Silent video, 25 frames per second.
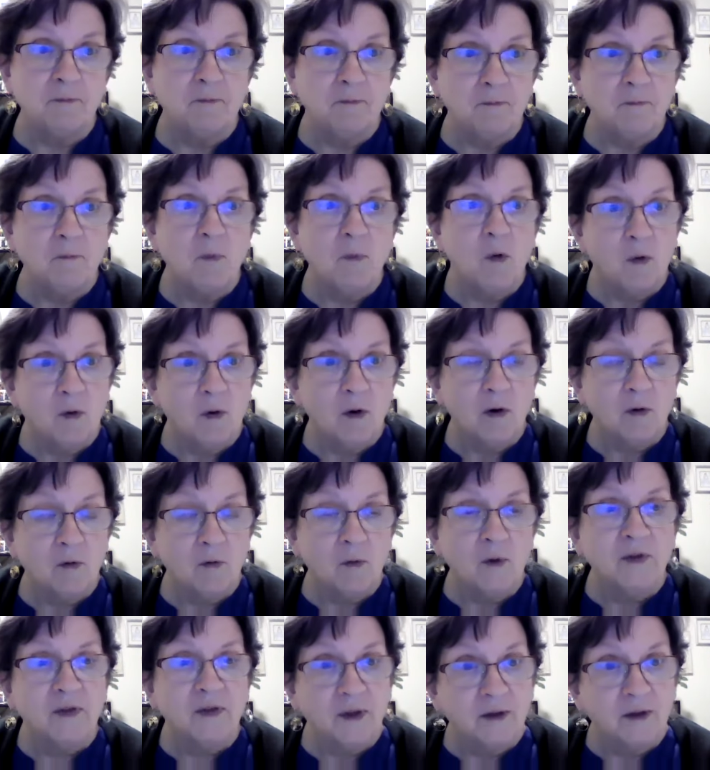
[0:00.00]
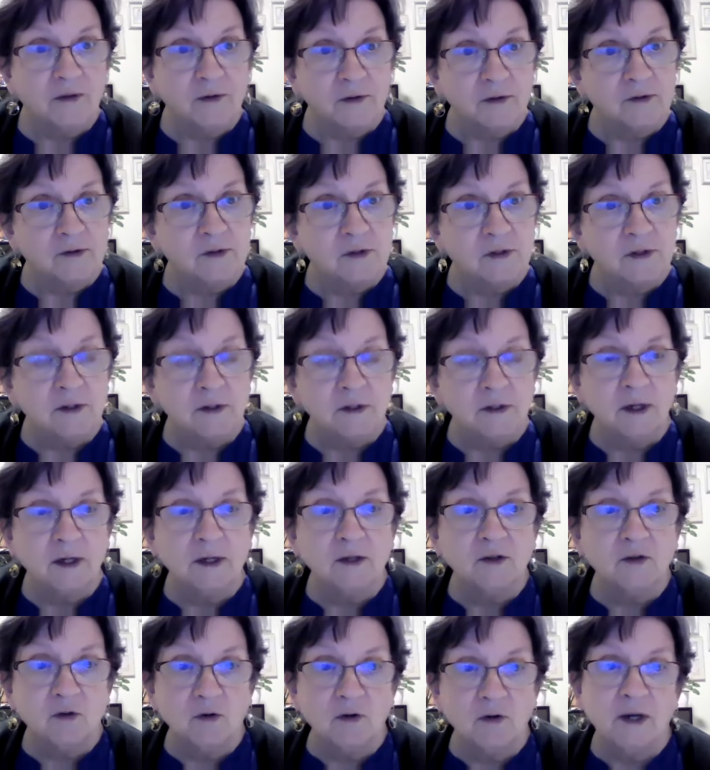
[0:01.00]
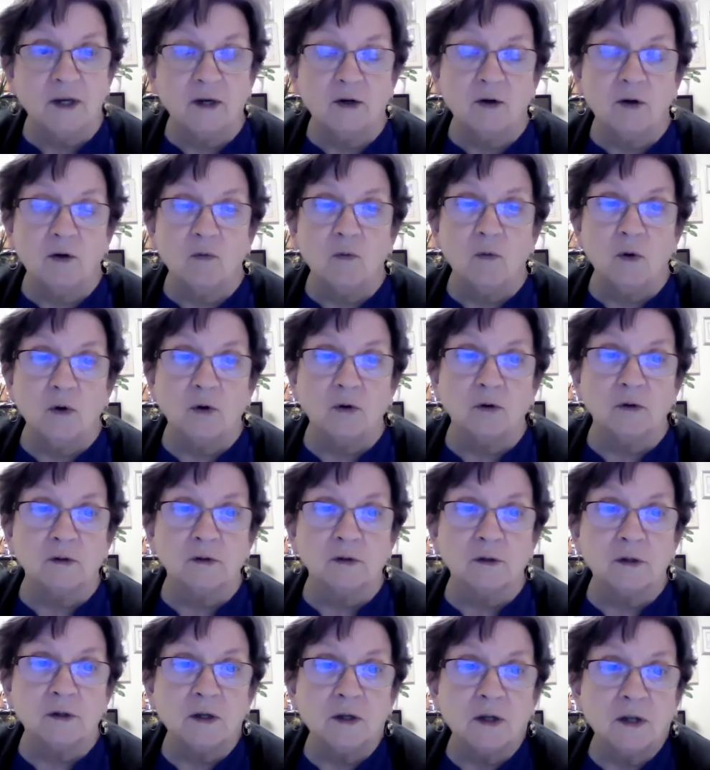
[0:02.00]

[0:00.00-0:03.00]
more with others and create a world